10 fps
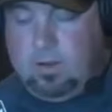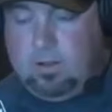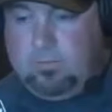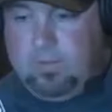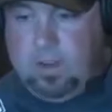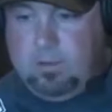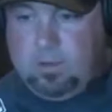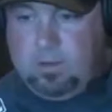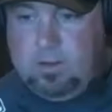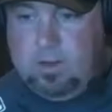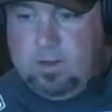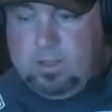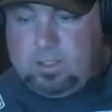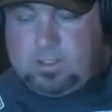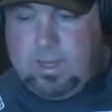their Hall of Fame, but
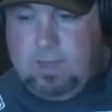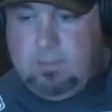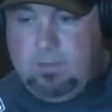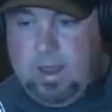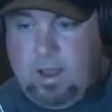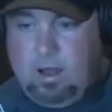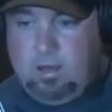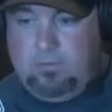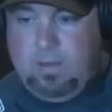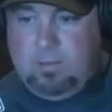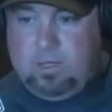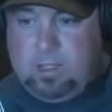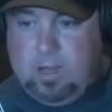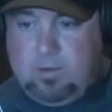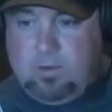just an MMA Hall of Fame in
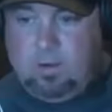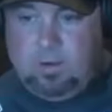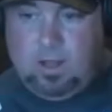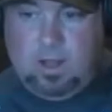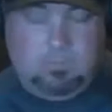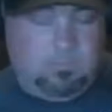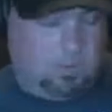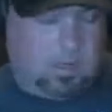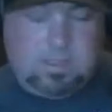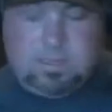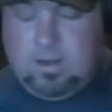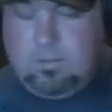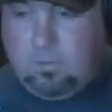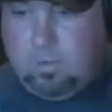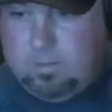general um, for guys that
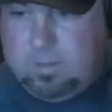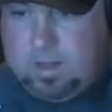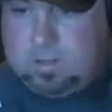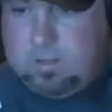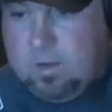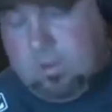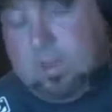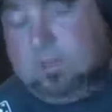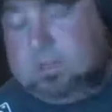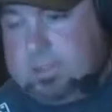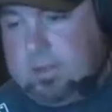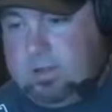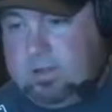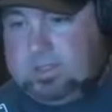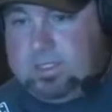never won a major. Well, he was a
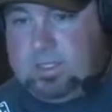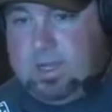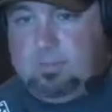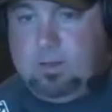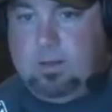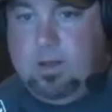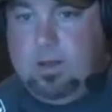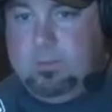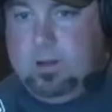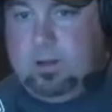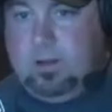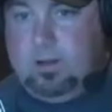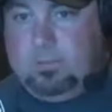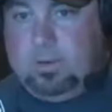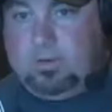WEC champion, but
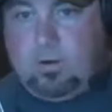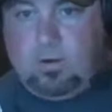uh, but as